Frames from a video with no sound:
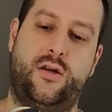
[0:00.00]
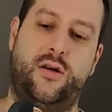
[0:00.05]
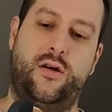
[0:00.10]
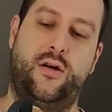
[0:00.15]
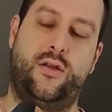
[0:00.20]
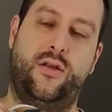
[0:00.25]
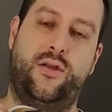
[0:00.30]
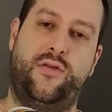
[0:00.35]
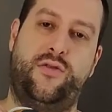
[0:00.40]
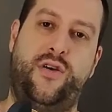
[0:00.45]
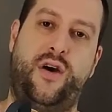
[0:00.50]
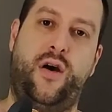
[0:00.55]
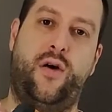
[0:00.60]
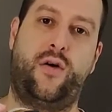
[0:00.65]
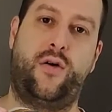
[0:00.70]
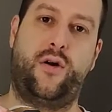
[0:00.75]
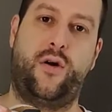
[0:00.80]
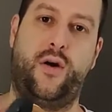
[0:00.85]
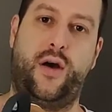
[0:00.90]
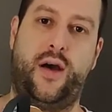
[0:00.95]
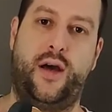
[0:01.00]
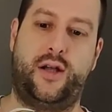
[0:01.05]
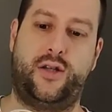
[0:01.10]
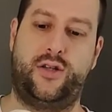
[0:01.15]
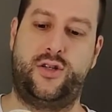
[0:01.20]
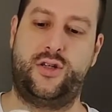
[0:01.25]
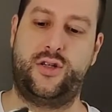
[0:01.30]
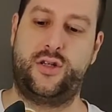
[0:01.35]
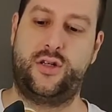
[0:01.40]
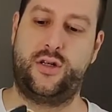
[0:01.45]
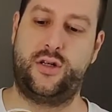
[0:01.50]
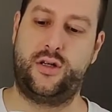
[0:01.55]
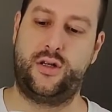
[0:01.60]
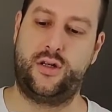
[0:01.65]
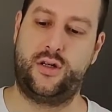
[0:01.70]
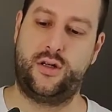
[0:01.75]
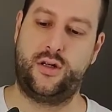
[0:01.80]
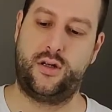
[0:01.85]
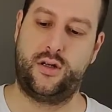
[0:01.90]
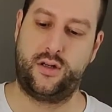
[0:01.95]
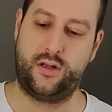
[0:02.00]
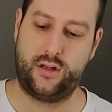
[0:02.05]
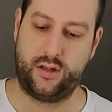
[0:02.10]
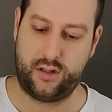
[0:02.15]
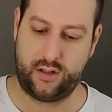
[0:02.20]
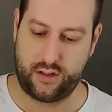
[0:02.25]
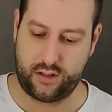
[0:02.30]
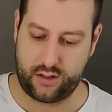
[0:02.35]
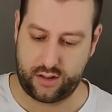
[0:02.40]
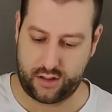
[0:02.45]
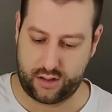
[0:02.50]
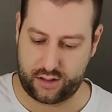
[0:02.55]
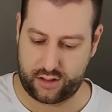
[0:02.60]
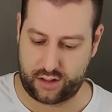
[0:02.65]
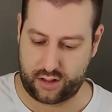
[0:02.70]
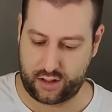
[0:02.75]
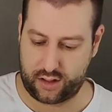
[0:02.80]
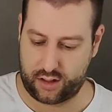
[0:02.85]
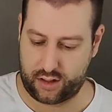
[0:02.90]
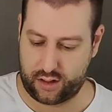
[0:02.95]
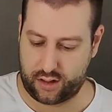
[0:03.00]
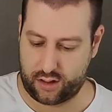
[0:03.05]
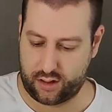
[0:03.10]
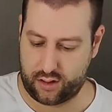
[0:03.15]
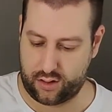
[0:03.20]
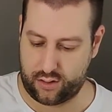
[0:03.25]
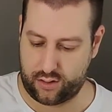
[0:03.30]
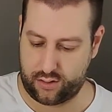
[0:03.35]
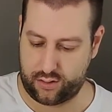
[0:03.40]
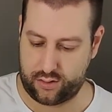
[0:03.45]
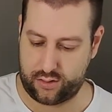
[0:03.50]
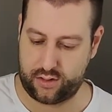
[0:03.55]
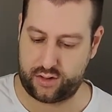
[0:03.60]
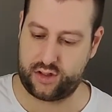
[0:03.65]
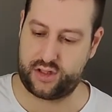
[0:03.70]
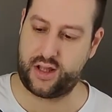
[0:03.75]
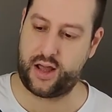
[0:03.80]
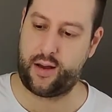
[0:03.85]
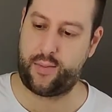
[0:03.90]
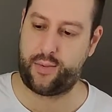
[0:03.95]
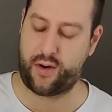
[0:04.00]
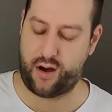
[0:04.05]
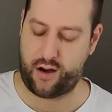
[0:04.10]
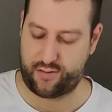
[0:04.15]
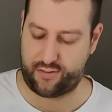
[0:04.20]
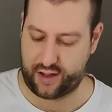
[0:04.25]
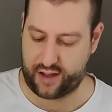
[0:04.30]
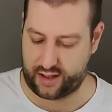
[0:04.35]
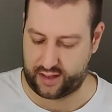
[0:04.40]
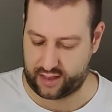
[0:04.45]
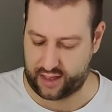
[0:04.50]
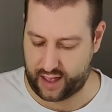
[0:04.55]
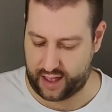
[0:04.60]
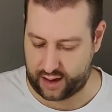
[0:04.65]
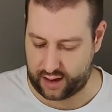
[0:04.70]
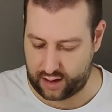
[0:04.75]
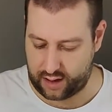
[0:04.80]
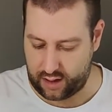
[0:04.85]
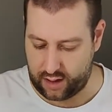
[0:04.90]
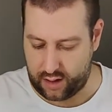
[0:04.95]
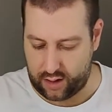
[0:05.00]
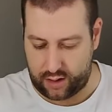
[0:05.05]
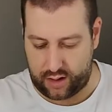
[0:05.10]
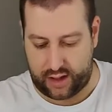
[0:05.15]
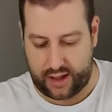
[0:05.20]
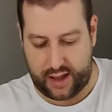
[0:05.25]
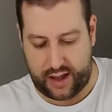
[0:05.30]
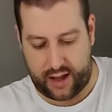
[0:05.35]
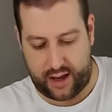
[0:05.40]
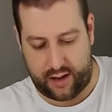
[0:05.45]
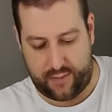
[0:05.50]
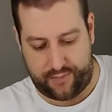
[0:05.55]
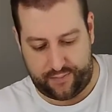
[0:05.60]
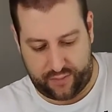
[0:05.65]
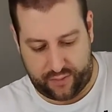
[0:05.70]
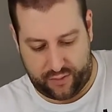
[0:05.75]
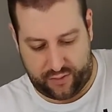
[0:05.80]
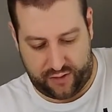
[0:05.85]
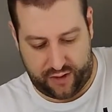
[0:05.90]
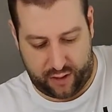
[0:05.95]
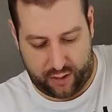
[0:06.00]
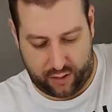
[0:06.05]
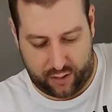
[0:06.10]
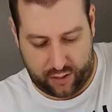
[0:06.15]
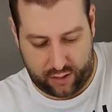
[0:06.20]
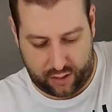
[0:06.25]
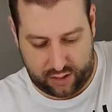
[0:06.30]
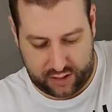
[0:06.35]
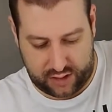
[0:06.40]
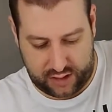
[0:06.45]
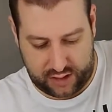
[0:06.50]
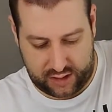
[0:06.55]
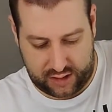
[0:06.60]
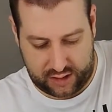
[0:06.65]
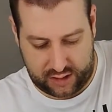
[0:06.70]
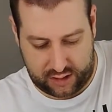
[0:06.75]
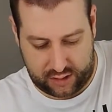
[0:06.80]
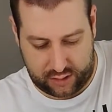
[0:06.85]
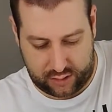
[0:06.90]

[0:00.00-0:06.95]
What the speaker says: on the Velcro edge, it's gonna go snap off like that. Again, Velcro is easy to